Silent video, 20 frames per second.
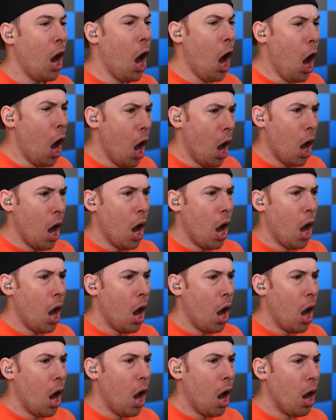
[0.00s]
Oh,
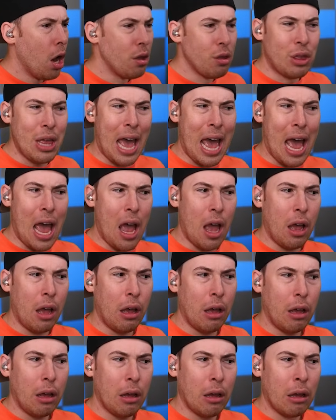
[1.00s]
that,
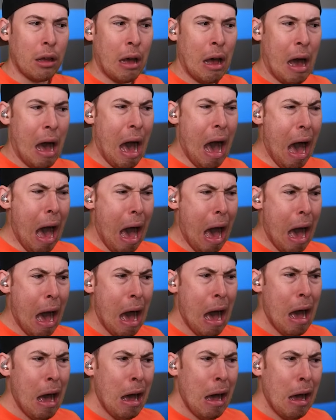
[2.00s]
oh,
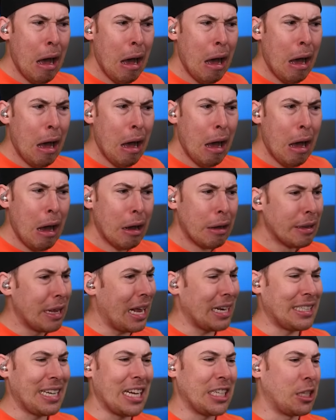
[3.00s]

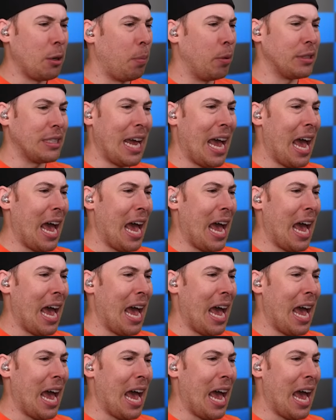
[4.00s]
that's not supposed to